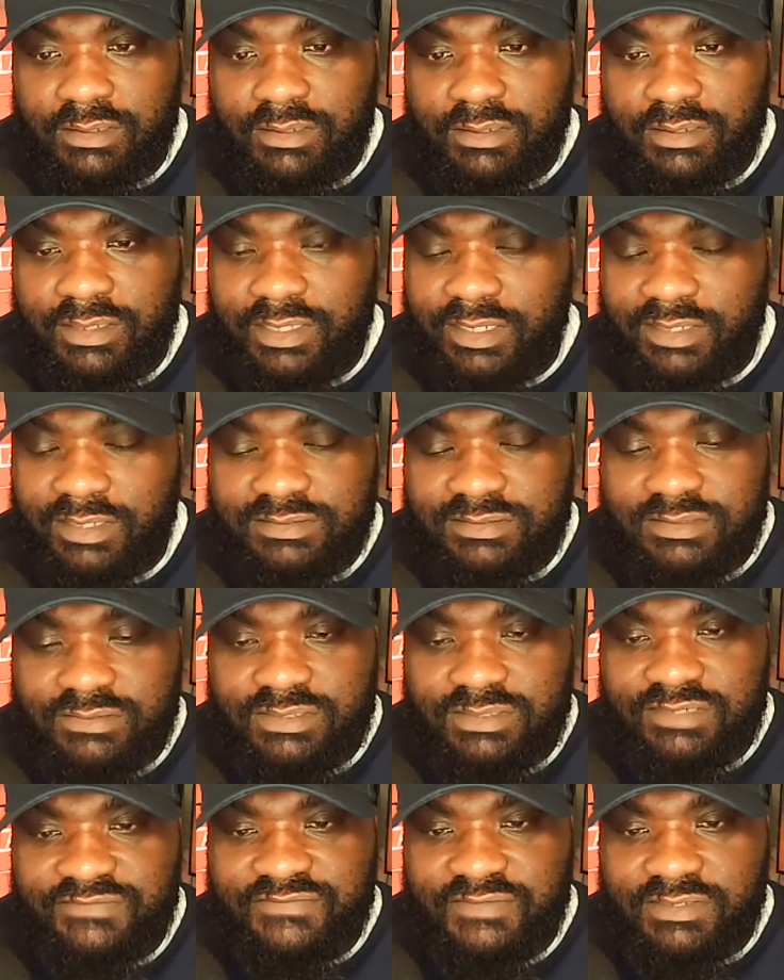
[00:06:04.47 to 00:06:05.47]
Yeah, there's no
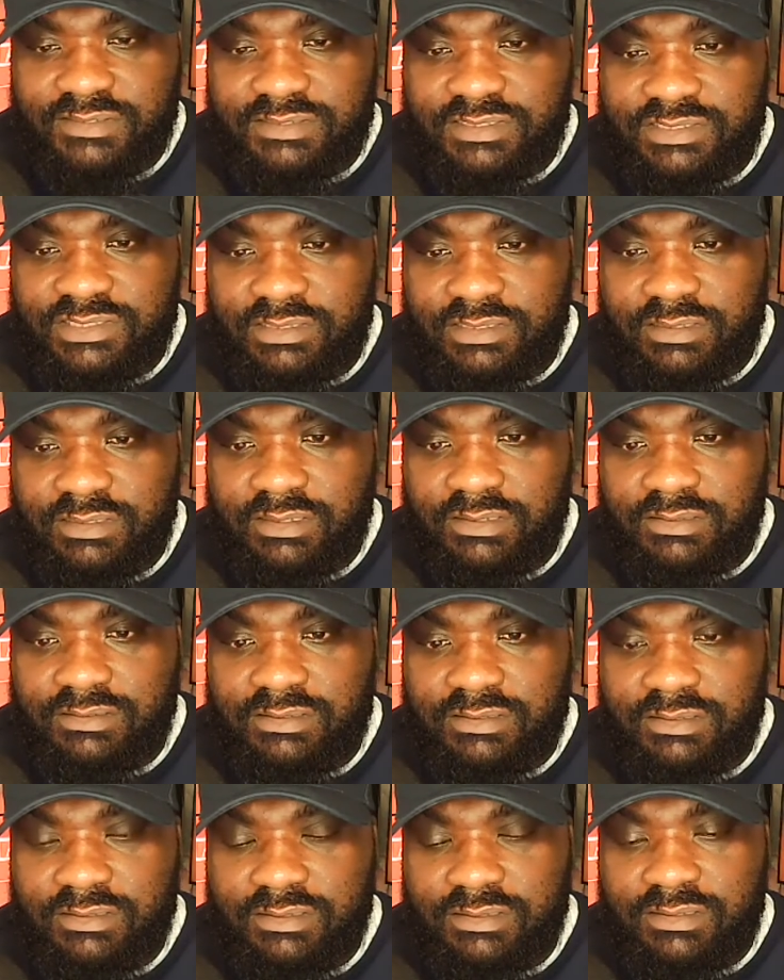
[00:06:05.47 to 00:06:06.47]
such thing as a G code.
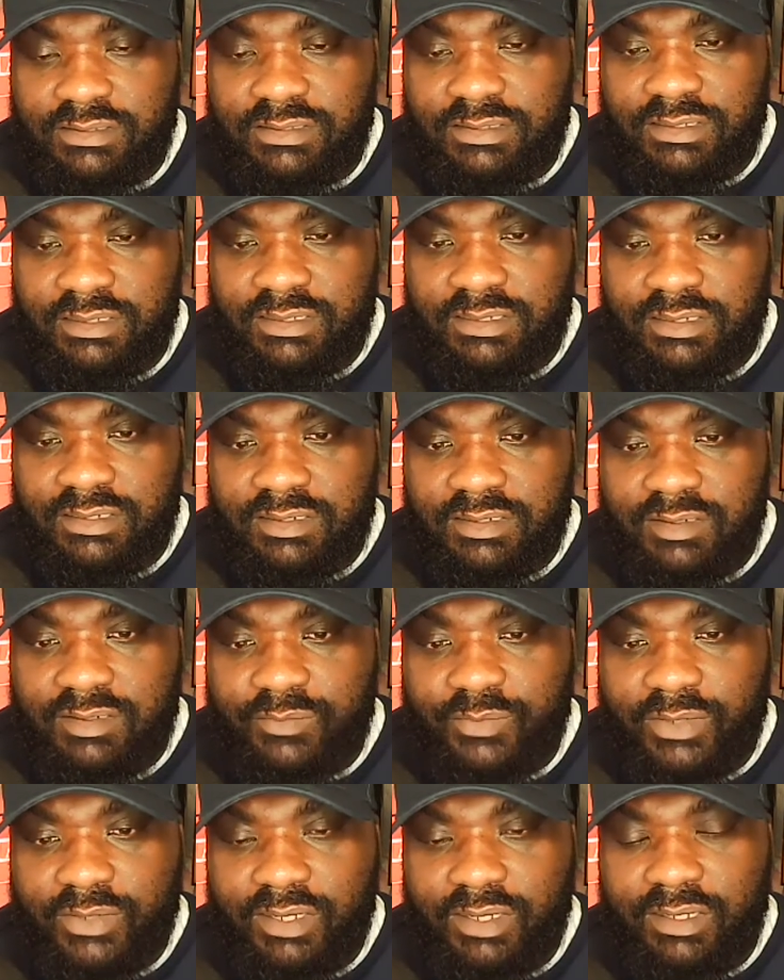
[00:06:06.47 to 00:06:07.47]

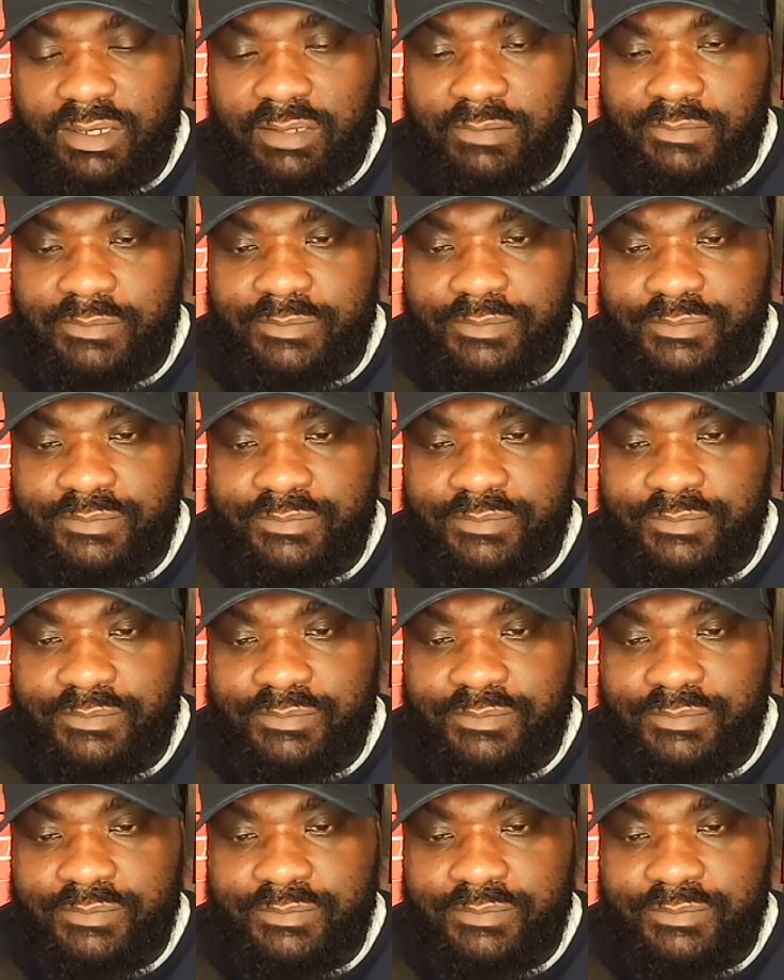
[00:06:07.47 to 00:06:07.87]
But